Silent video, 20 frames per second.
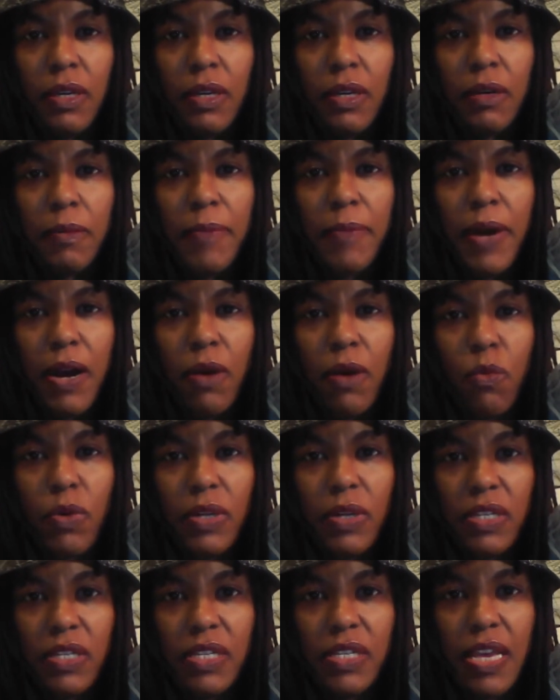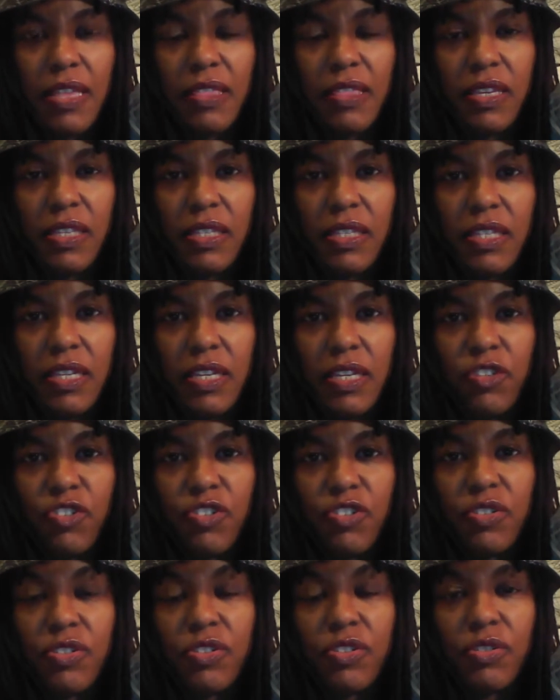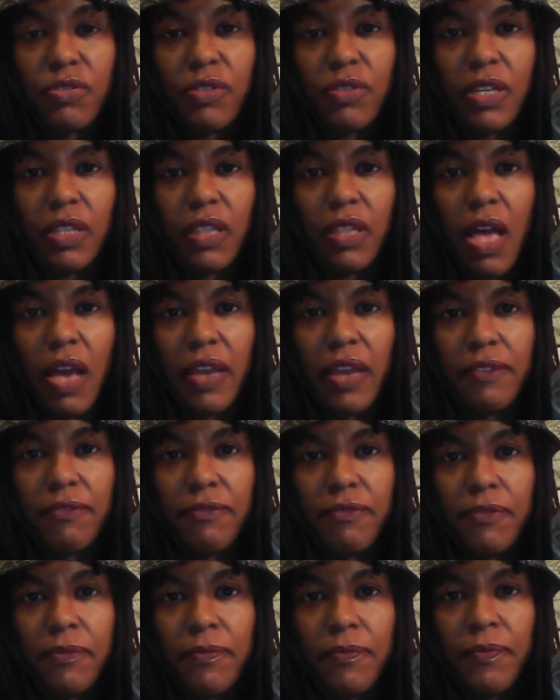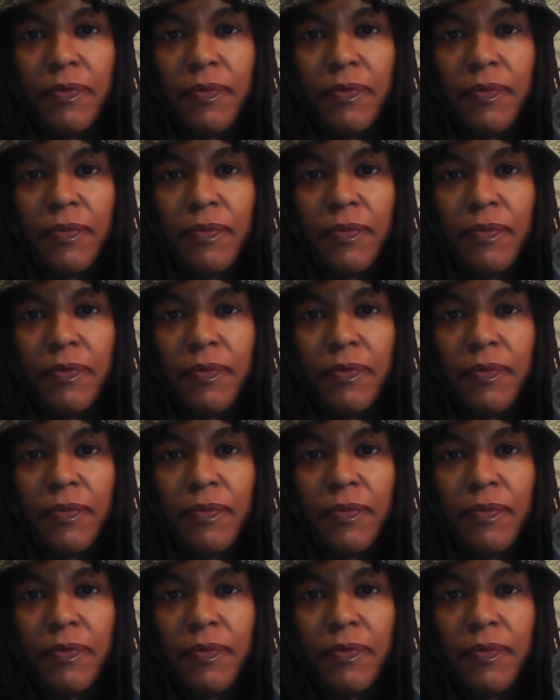about what death can teach us during life.